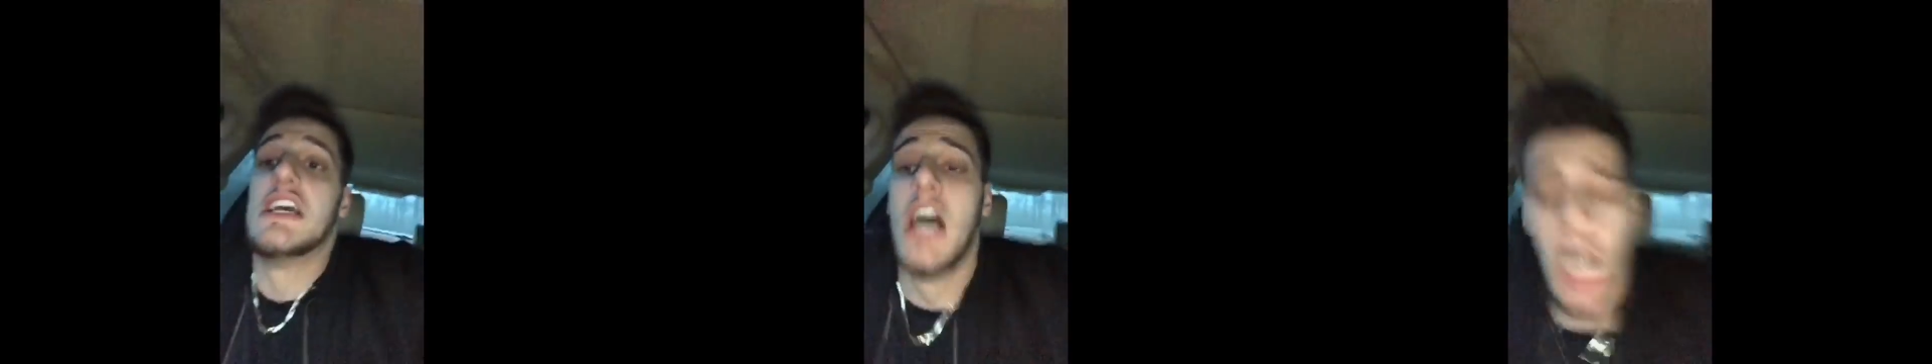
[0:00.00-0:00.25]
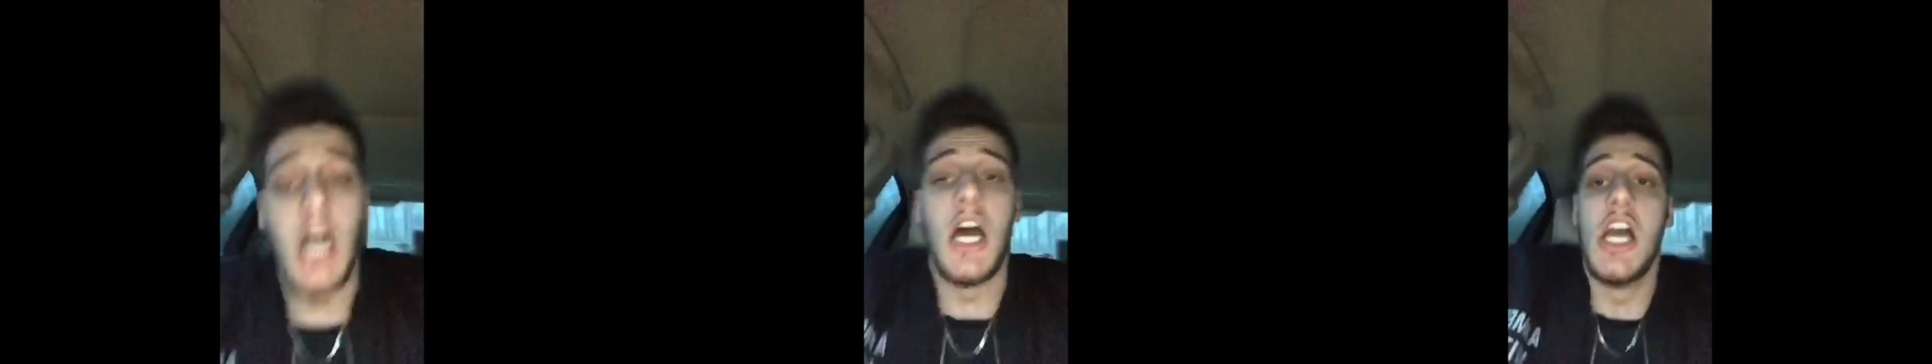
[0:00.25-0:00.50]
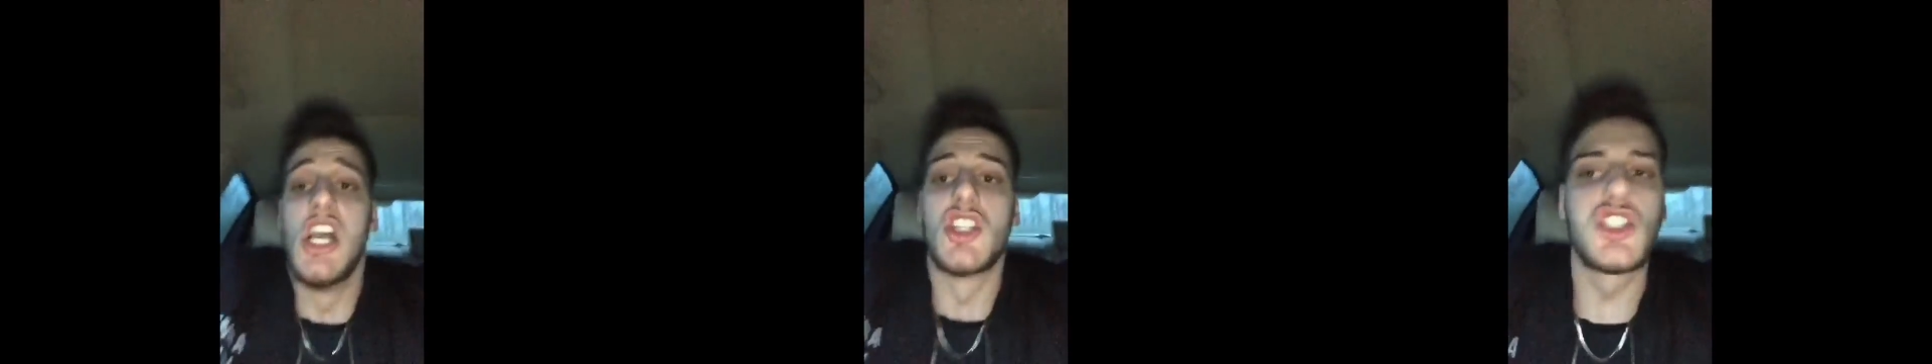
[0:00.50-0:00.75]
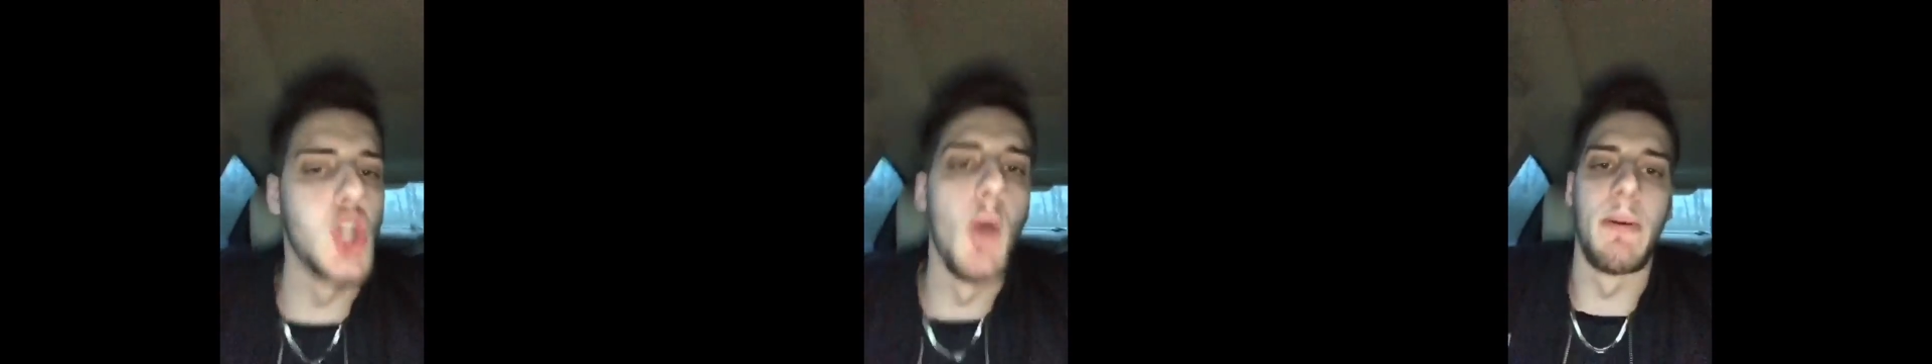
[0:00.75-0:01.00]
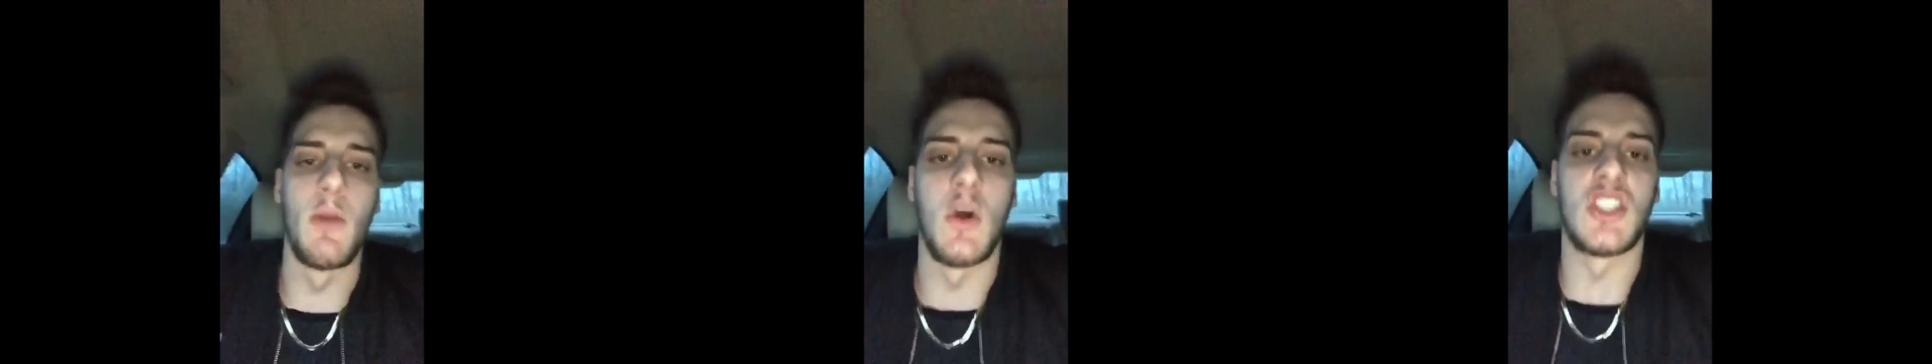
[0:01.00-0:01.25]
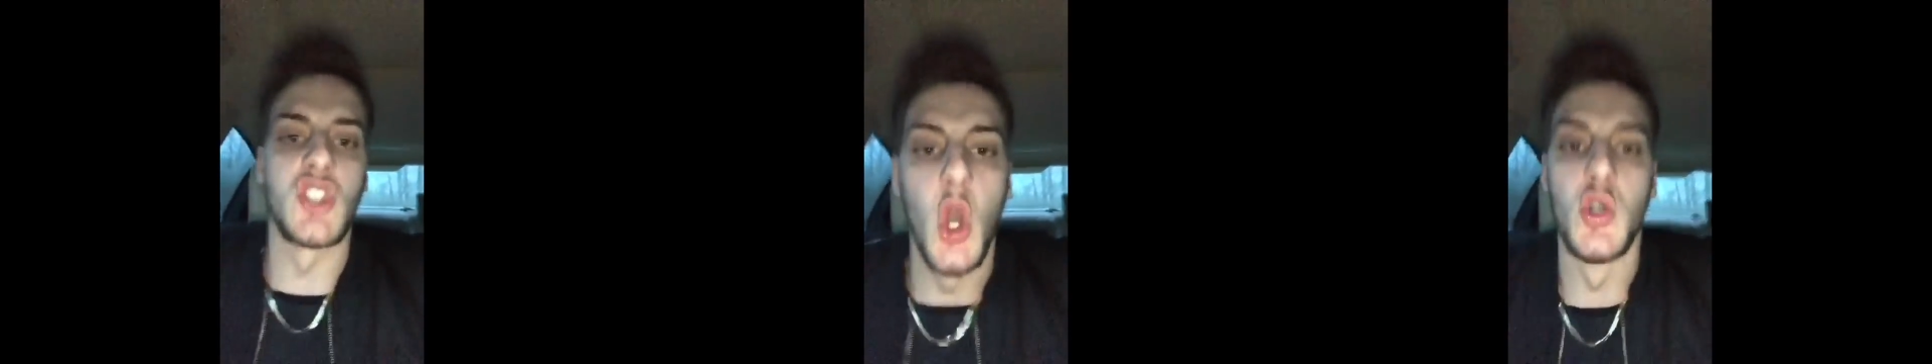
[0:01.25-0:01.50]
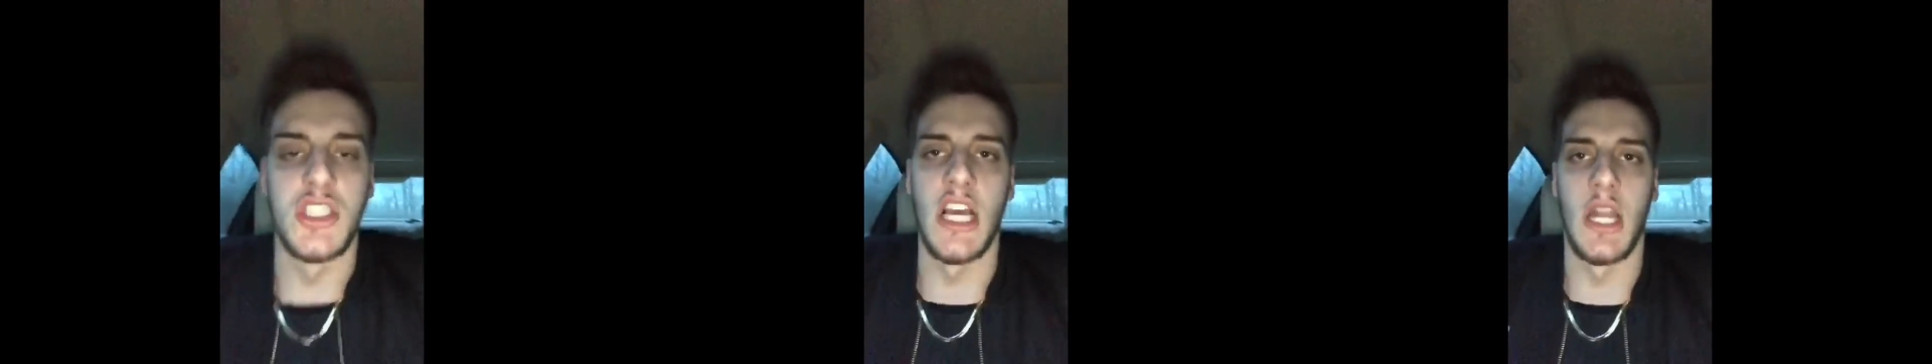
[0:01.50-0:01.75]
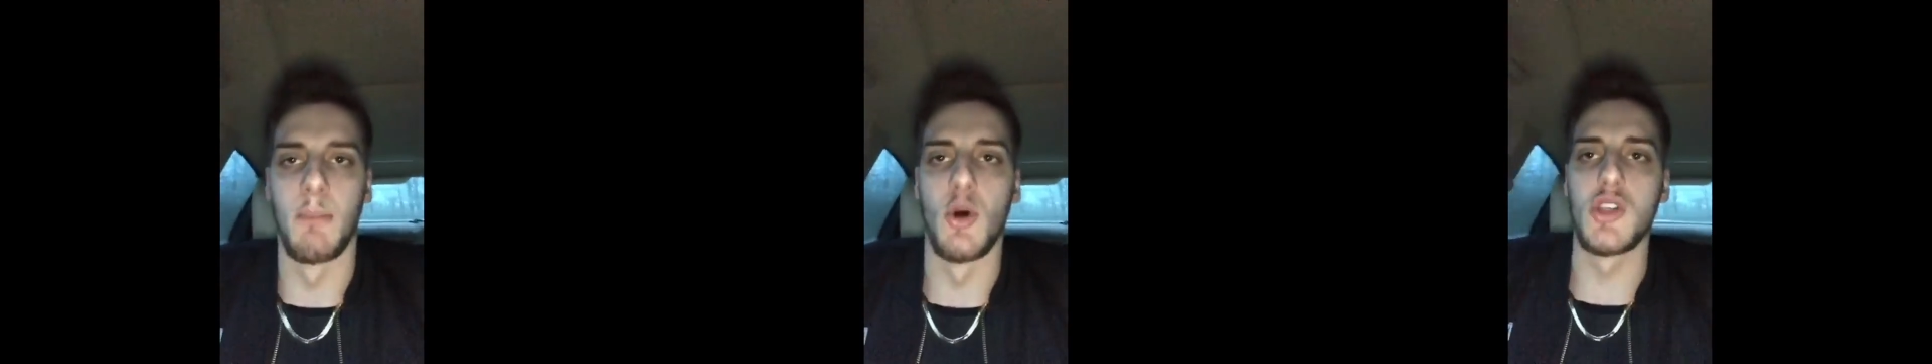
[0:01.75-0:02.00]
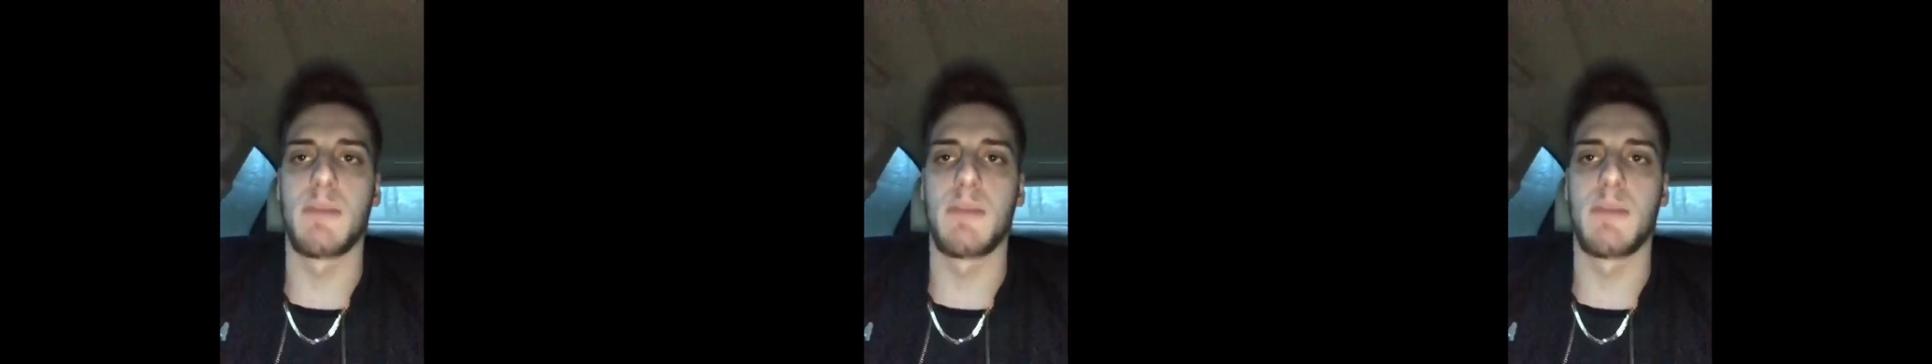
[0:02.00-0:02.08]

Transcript: Huh. Stupid was 2 syllables,